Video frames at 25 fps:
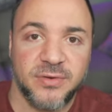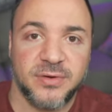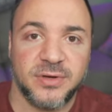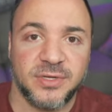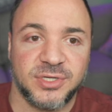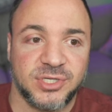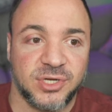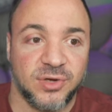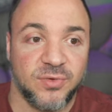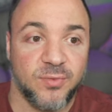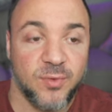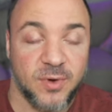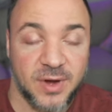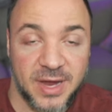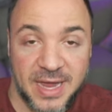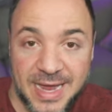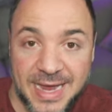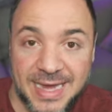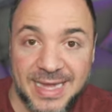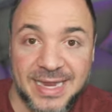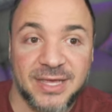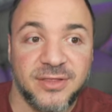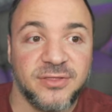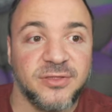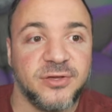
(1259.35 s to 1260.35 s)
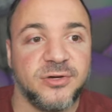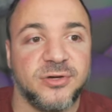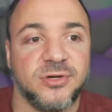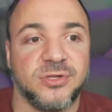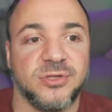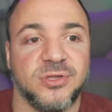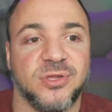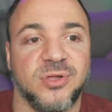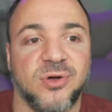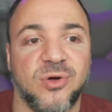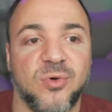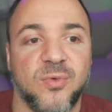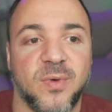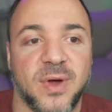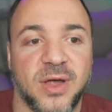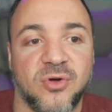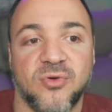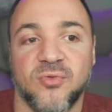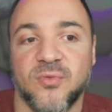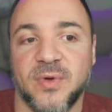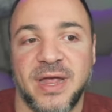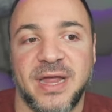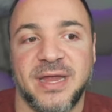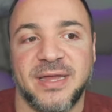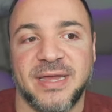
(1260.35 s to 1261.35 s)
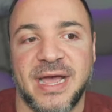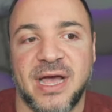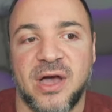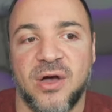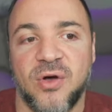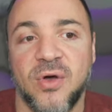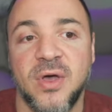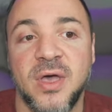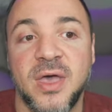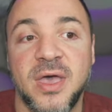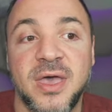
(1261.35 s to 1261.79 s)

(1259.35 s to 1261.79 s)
So we're hitting the hello route right now.